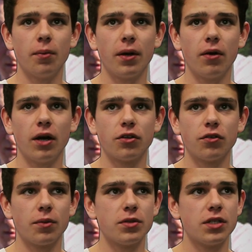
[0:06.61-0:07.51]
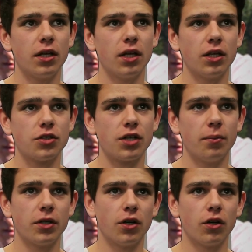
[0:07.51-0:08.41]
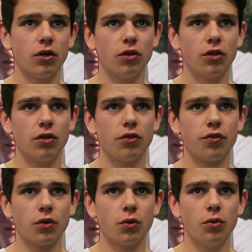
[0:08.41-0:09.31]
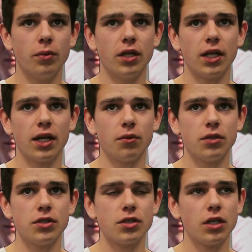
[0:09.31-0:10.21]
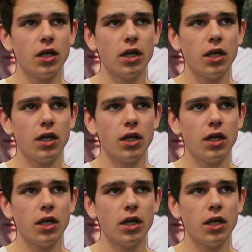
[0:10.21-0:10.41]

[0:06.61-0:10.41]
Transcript: about how to represent and attract my target audience through all media language.